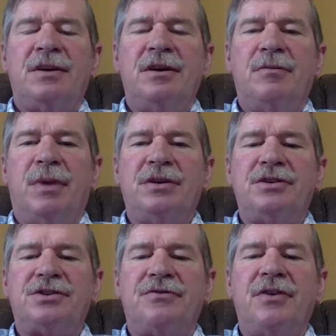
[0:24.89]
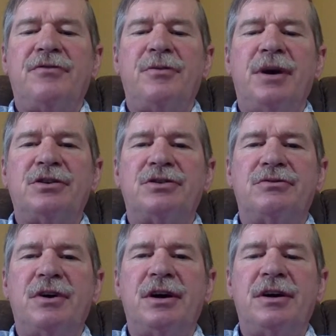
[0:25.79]
the abundance of
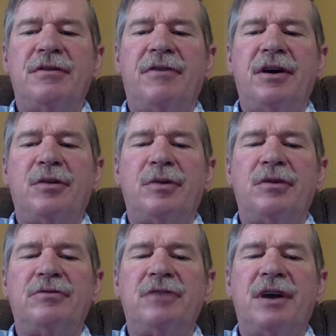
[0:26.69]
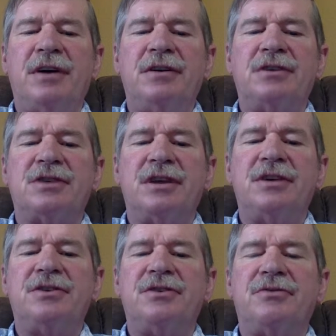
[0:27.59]
information readily available online has
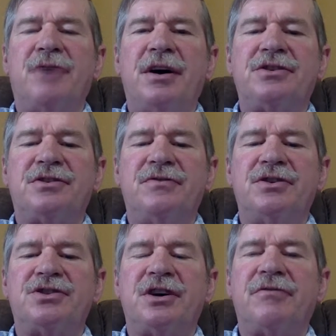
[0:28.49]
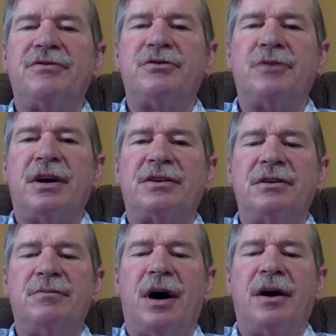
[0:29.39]
led to the rise of the
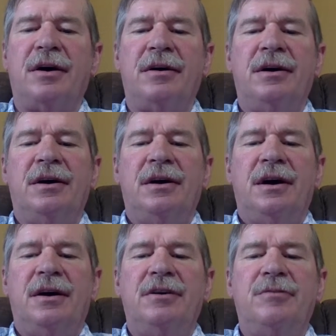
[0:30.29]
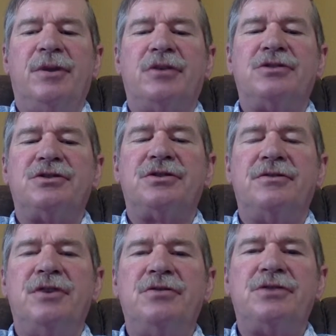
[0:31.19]
self-directed buyer and the emergence
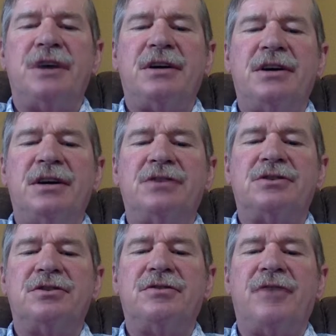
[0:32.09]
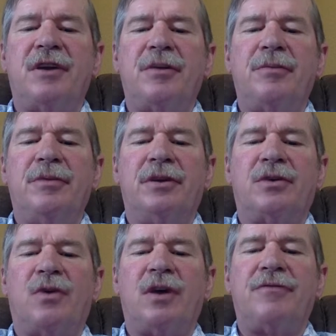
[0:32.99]
of new techniques to develop and
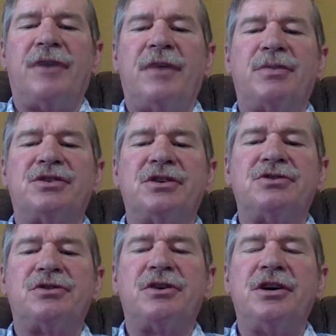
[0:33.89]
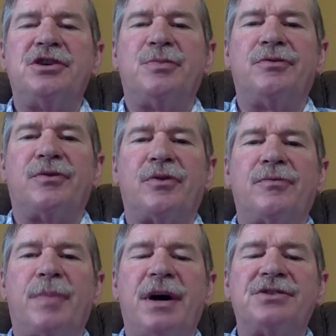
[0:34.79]
qualify potential leads
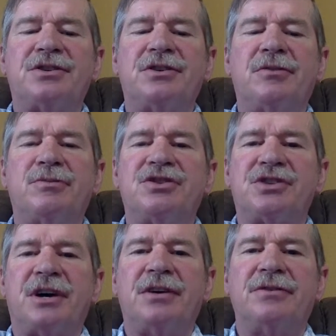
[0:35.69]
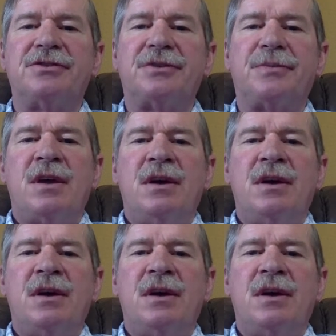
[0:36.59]
before passing them to sales.